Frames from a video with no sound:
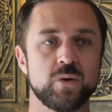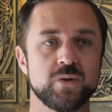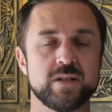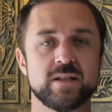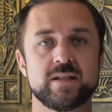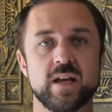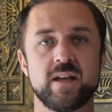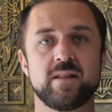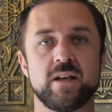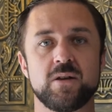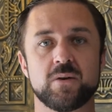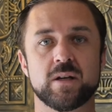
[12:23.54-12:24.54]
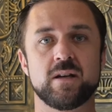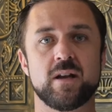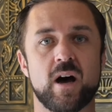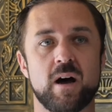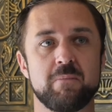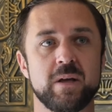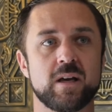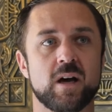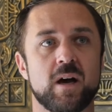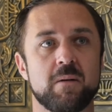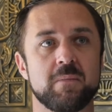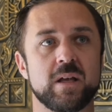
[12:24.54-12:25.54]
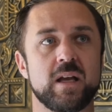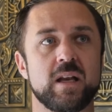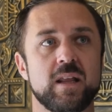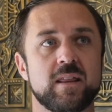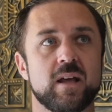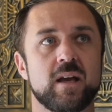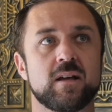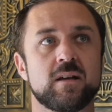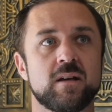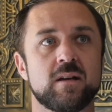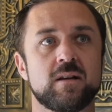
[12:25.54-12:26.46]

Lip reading: Who's to say that you cannot become anything